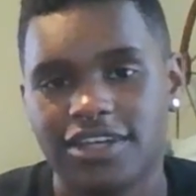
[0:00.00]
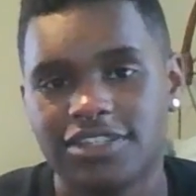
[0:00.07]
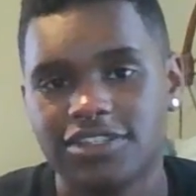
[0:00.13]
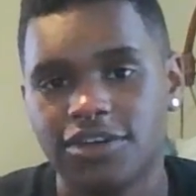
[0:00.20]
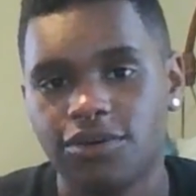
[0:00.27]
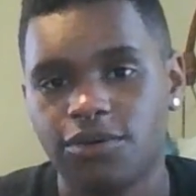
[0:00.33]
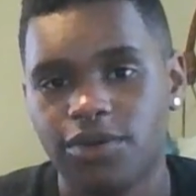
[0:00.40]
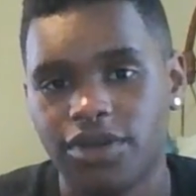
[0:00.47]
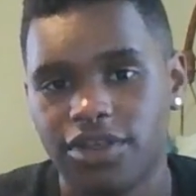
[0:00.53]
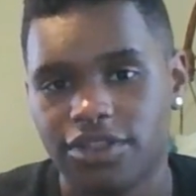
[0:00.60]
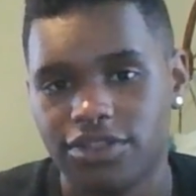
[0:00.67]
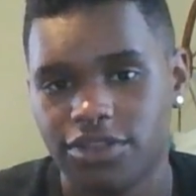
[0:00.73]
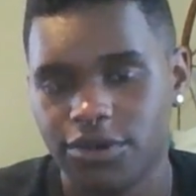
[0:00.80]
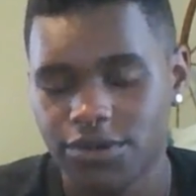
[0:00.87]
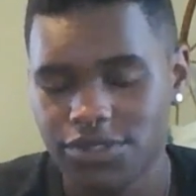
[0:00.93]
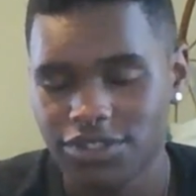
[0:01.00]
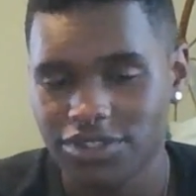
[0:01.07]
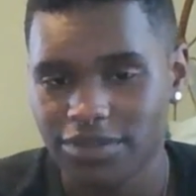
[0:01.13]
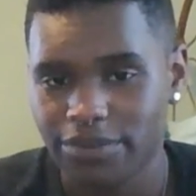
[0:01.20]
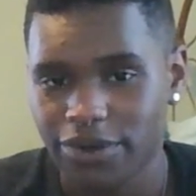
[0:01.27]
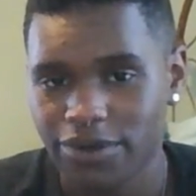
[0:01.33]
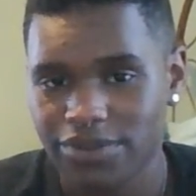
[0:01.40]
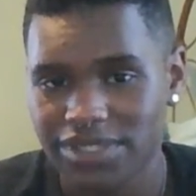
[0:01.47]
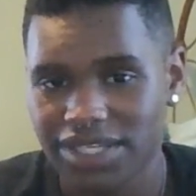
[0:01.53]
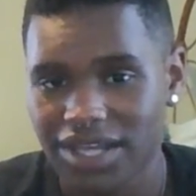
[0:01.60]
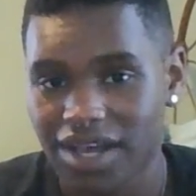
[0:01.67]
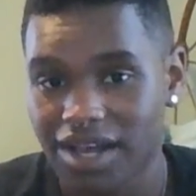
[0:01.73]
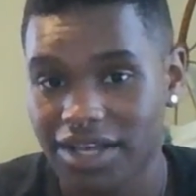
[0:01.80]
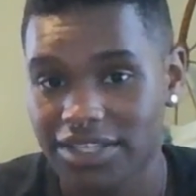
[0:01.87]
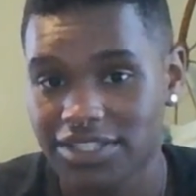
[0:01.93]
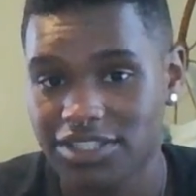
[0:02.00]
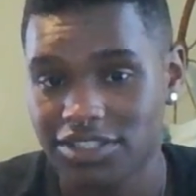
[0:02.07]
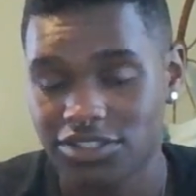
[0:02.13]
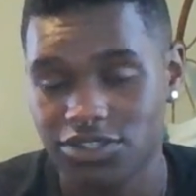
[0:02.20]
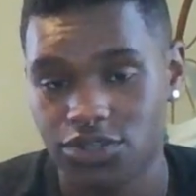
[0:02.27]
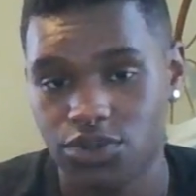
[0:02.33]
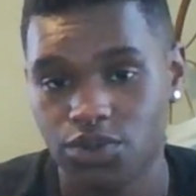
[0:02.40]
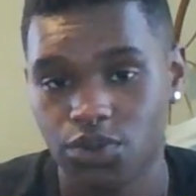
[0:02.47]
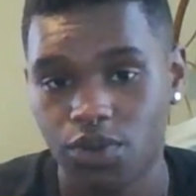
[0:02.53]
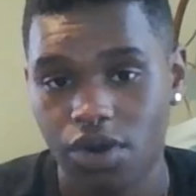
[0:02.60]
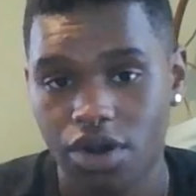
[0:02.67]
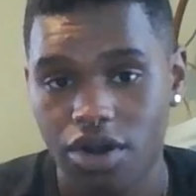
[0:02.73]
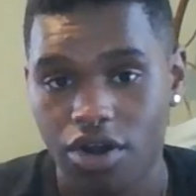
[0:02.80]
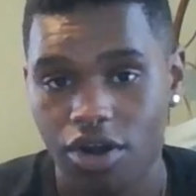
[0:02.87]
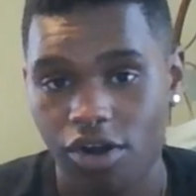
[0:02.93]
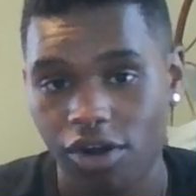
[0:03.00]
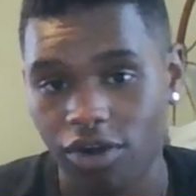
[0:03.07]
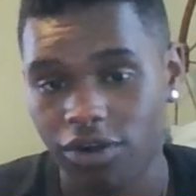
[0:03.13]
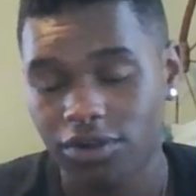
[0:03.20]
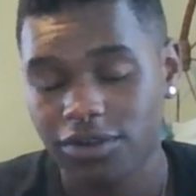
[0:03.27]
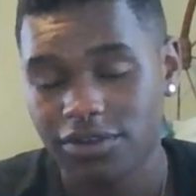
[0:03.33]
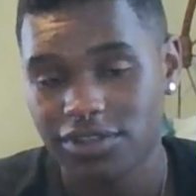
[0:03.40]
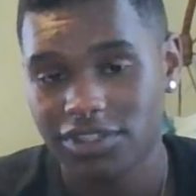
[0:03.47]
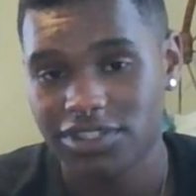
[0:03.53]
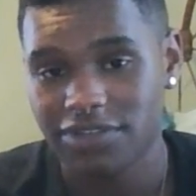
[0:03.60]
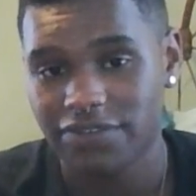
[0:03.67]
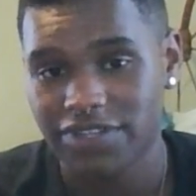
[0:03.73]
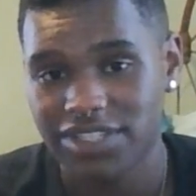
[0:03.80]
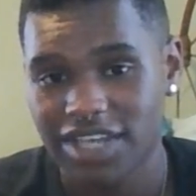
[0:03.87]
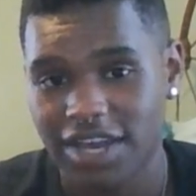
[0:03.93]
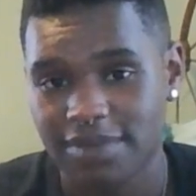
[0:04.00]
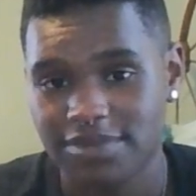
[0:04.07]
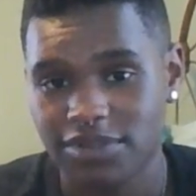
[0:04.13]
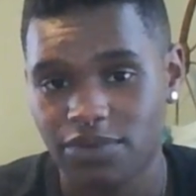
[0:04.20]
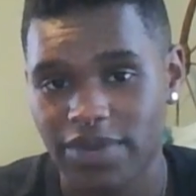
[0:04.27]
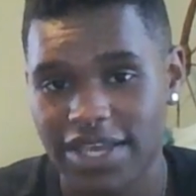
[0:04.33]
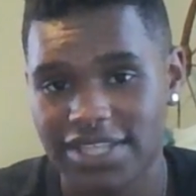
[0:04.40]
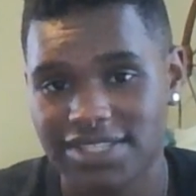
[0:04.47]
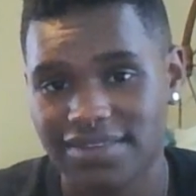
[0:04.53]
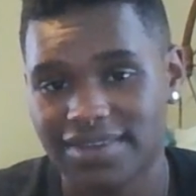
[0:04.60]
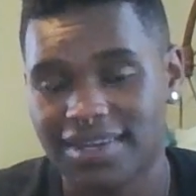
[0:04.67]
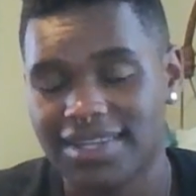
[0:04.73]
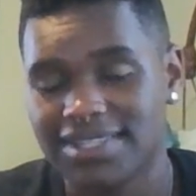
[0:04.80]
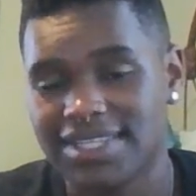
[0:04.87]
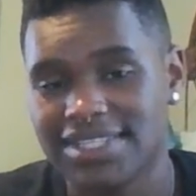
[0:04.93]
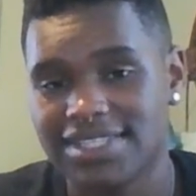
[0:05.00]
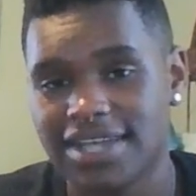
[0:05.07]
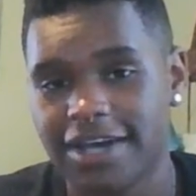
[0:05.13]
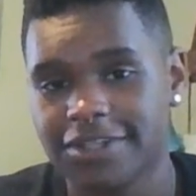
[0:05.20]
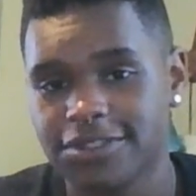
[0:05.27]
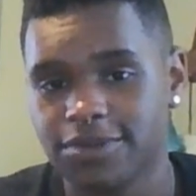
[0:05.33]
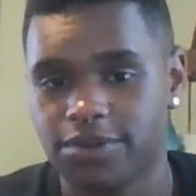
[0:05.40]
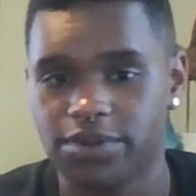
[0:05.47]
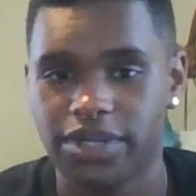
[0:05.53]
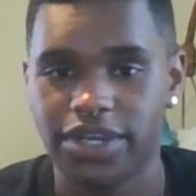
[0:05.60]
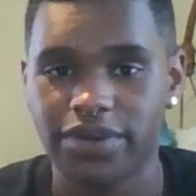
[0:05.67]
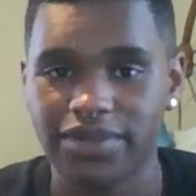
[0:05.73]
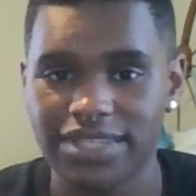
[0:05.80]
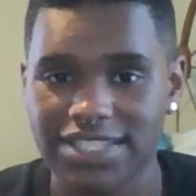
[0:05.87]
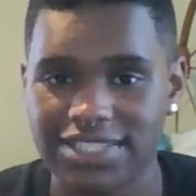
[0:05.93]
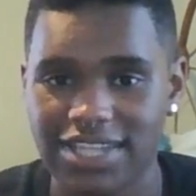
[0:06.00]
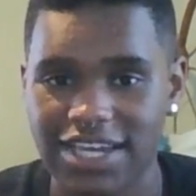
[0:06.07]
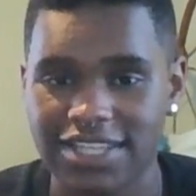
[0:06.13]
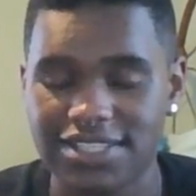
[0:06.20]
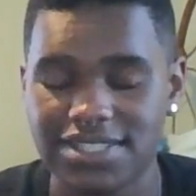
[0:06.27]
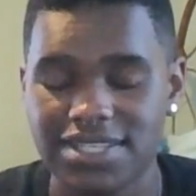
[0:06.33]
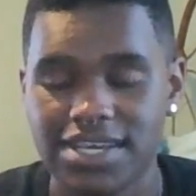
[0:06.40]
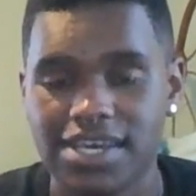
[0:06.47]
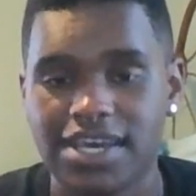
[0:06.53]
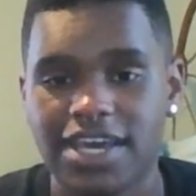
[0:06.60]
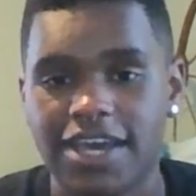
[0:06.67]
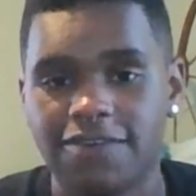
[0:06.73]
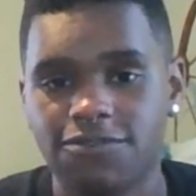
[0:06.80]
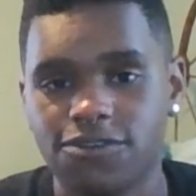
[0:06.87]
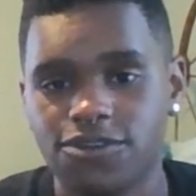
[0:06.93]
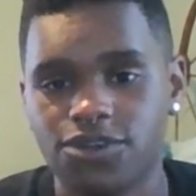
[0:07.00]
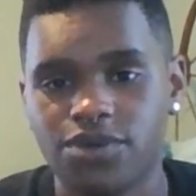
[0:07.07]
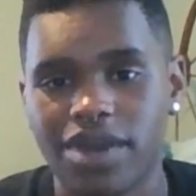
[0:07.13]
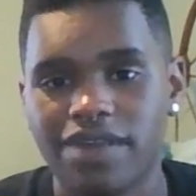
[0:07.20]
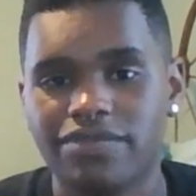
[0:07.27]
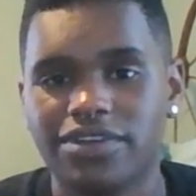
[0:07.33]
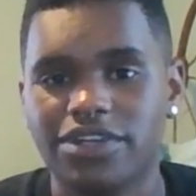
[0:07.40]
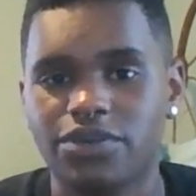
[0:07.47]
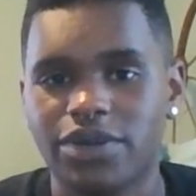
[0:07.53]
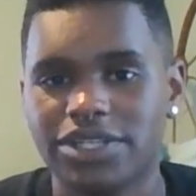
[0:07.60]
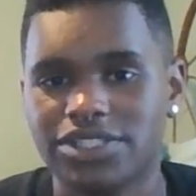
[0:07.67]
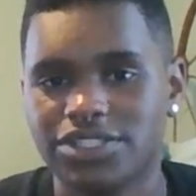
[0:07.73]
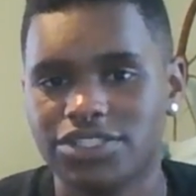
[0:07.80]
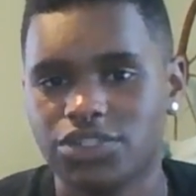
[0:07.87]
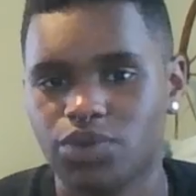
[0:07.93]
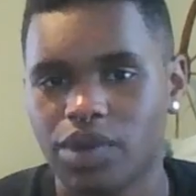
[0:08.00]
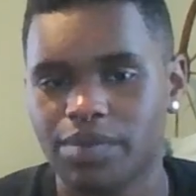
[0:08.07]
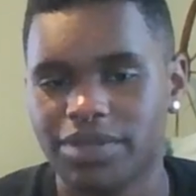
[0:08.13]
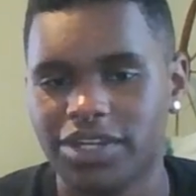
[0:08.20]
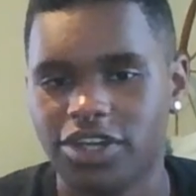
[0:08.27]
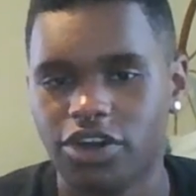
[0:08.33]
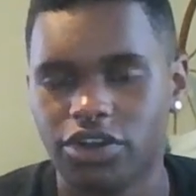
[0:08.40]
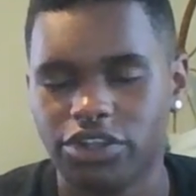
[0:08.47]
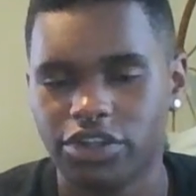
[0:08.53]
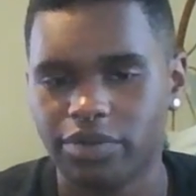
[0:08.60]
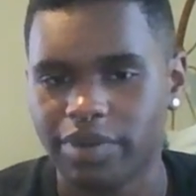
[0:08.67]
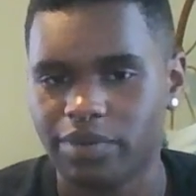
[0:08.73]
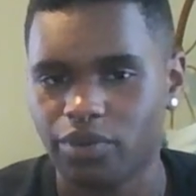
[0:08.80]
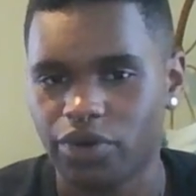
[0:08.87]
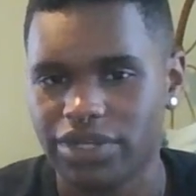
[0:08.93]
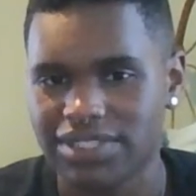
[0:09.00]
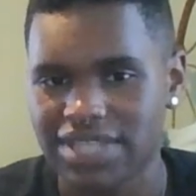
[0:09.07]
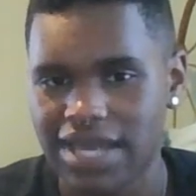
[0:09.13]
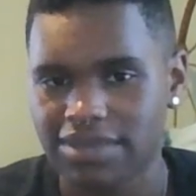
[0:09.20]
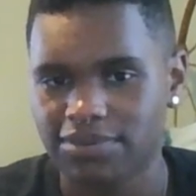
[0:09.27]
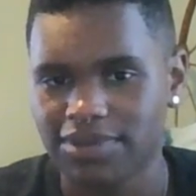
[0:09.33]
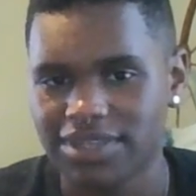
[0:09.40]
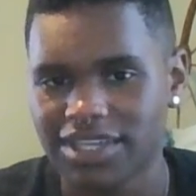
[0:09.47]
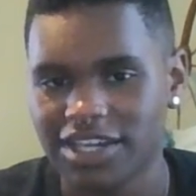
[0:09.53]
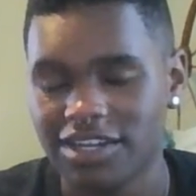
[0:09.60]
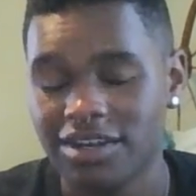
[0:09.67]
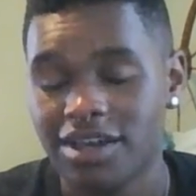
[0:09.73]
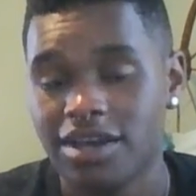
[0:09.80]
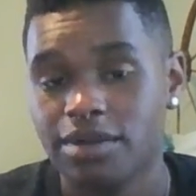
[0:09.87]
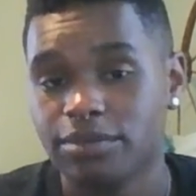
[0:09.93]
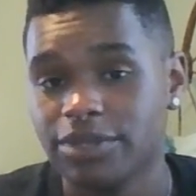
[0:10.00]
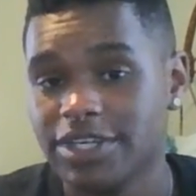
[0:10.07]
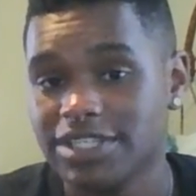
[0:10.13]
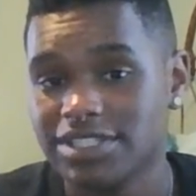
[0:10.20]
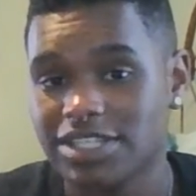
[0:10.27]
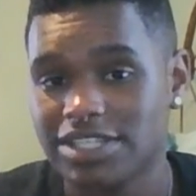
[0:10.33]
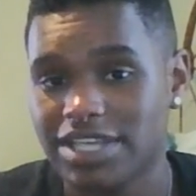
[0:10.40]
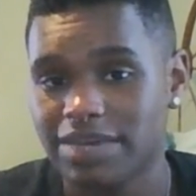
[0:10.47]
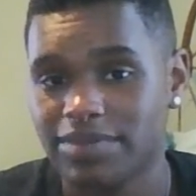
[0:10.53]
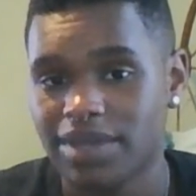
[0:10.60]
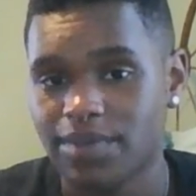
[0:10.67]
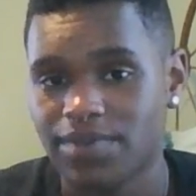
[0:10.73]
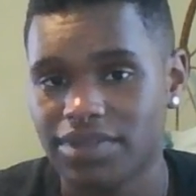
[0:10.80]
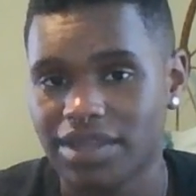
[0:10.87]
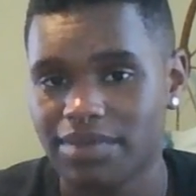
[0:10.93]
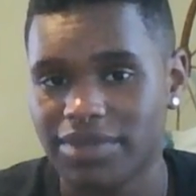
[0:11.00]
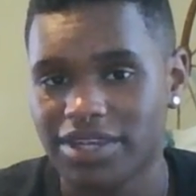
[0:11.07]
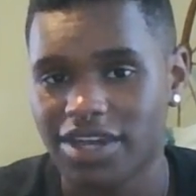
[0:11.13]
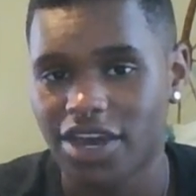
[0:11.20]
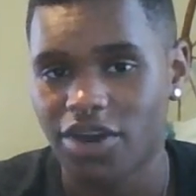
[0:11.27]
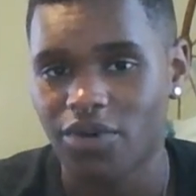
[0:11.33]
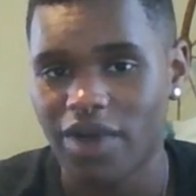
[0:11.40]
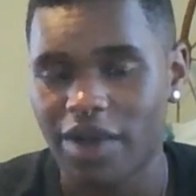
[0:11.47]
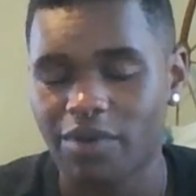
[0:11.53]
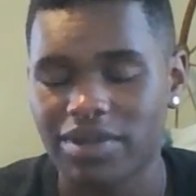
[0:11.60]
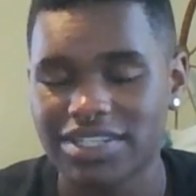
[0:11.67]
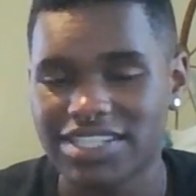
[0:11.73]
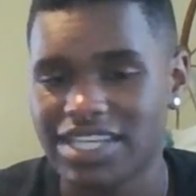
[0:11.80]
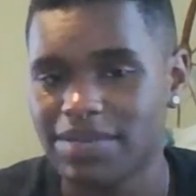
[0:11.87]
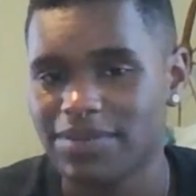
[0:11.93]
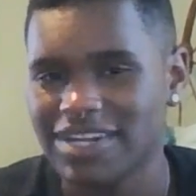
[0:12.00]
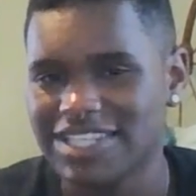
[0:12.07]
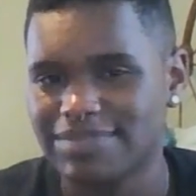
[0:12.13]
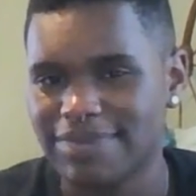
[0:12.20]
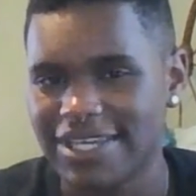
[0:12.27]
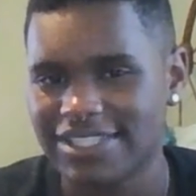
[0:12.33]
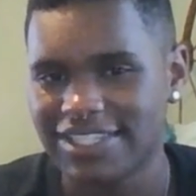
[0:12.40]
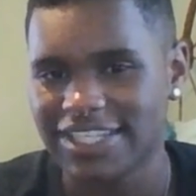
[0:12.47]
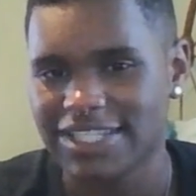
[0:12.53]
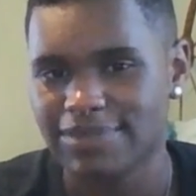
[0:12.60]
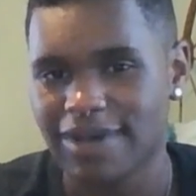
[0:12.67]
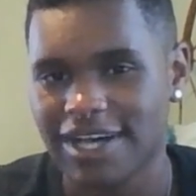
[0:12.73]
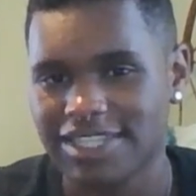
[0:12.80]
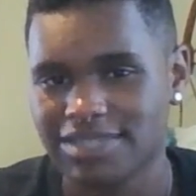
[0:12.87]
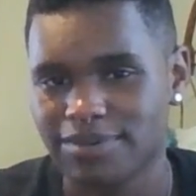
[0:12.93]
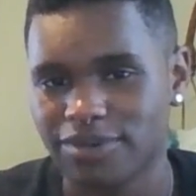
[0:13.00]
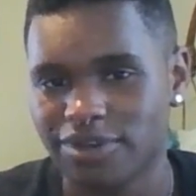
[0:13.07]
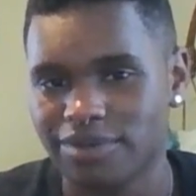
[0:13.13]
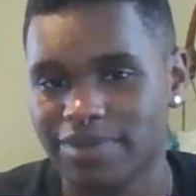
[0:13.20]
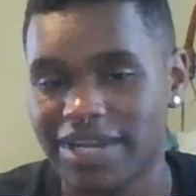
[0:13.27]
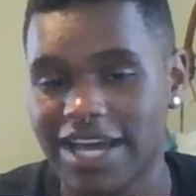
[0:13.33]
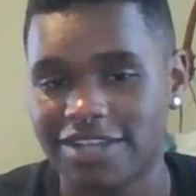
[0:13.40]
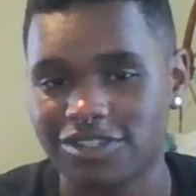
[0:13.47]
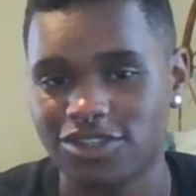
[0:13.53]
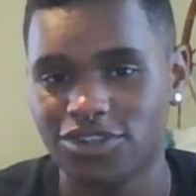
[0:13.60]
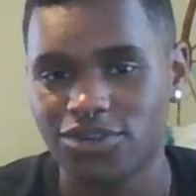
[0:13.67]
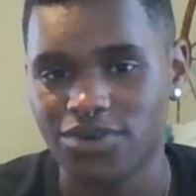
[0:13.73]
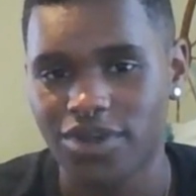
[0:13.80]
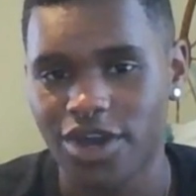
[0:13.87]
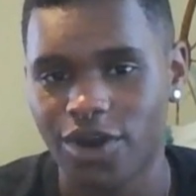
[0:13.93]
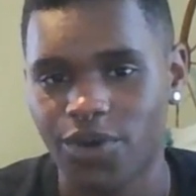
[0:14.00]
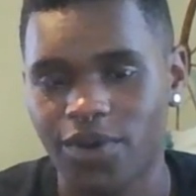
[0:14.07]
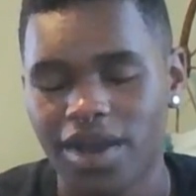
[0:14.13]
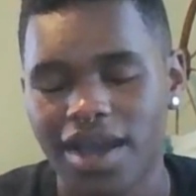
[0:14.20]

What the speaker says: So those are the pros and cons to all the different types of ways of getting testosterone here in the States. If you do have any questions or want me to go a little bit more in depth with it, please just hit me up and let me know. I wanted to keep it as basic as possible, but as you do know,